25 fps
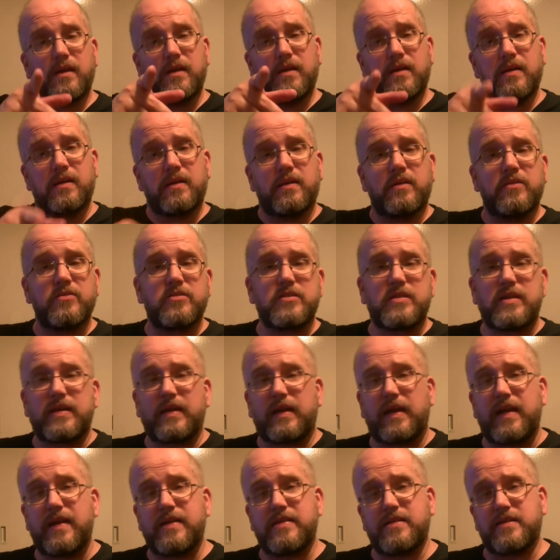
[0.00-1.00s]
I'll see you
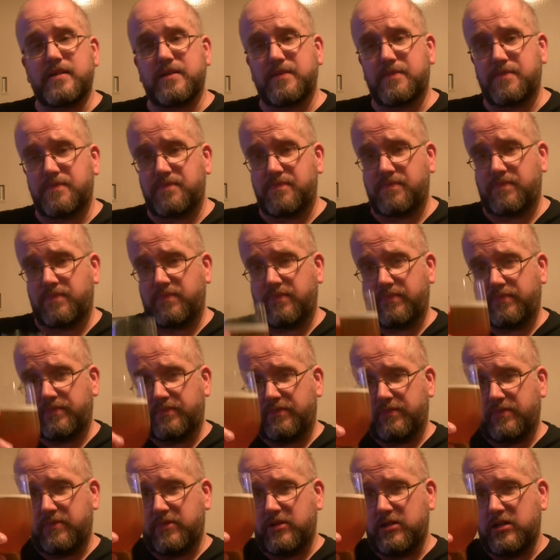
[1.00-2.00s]
later.
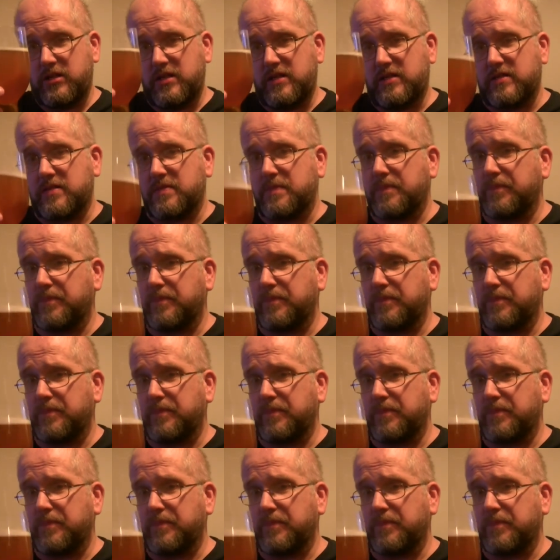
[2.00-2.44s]
Cheers.